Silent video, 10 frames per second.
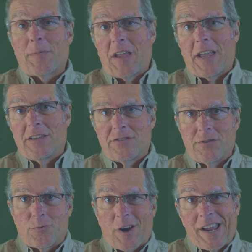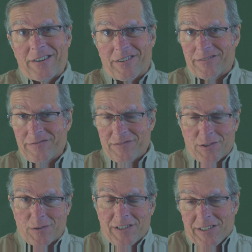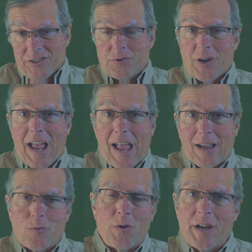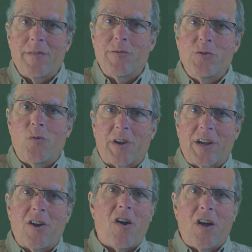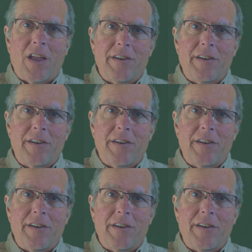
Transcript: gauge, the raker, the drag, whatever you want to call it,